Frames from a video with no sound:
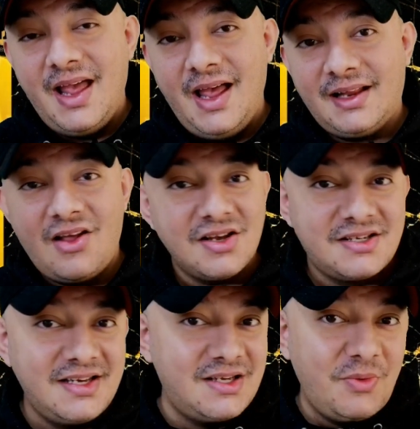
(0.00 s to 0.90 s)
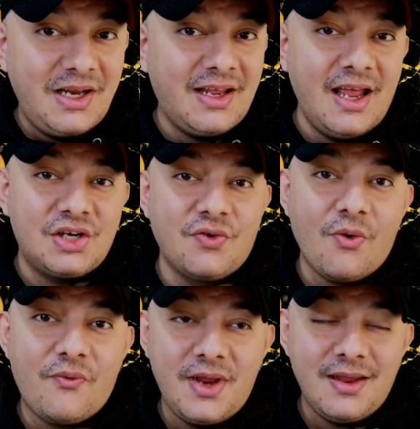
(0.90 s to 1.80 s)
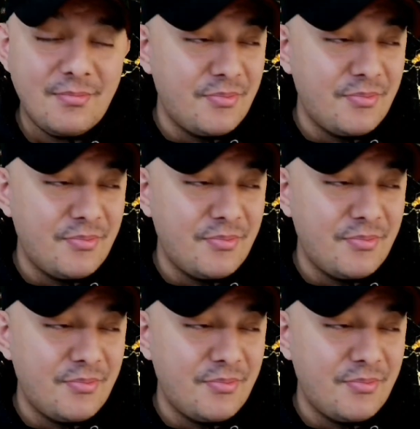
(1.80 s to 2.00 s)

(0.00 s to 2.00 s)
And last season we didn't get a trophy.